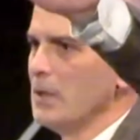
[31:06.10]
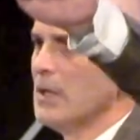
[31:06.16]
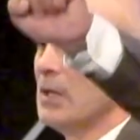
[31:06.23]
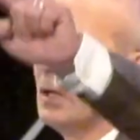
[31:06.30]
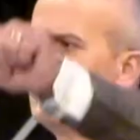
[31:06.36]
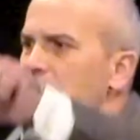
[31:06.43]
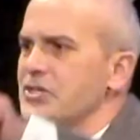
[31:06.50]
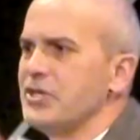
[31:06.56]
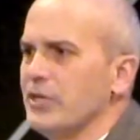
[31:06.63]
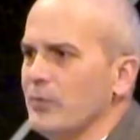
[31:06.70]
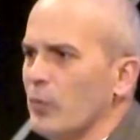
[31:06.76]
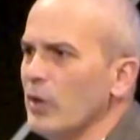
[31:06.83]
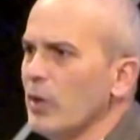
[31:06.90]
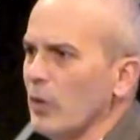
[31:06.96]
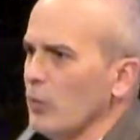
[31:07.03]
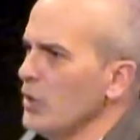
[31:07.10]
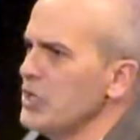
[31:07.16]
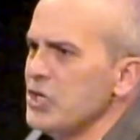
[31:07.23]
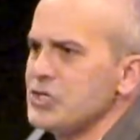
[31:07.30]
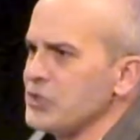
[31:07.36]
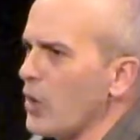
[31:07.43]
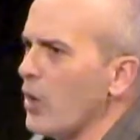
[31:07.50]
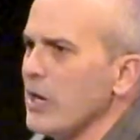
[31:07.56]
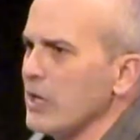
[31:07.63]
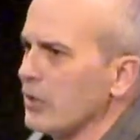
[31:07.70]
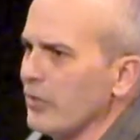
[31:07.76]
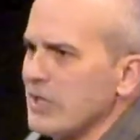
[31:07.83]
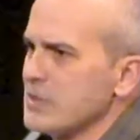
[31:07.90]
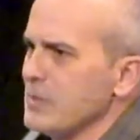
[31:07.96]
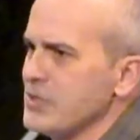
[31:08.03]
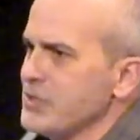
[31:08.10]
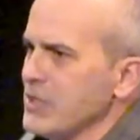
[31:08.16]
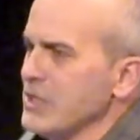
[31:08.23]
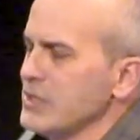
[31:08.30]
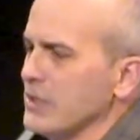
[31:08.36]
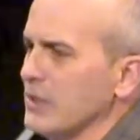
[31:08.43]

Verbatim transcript: Listen, we're, we're just starting Christmas season.